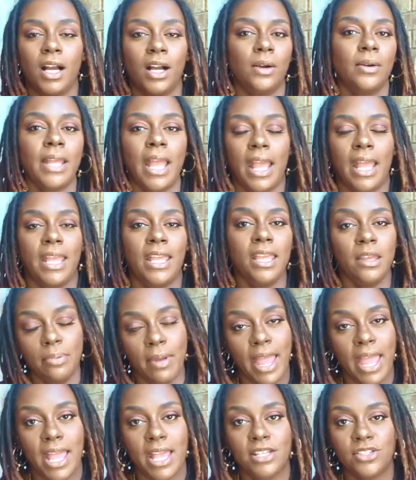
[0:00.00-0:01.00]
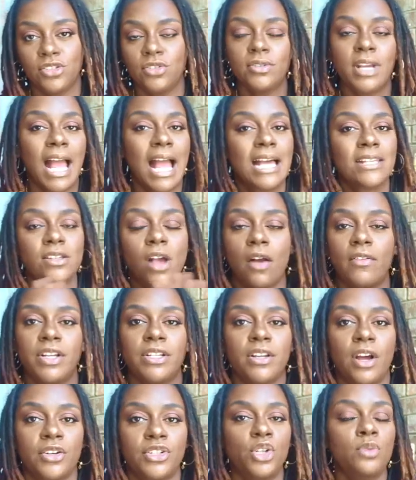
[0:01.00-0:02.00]
okay he passed you guys
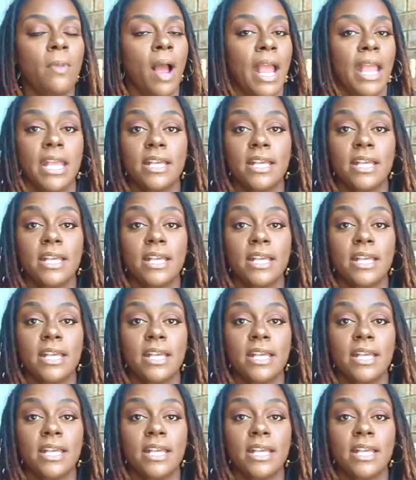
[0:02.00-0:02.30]
already know you might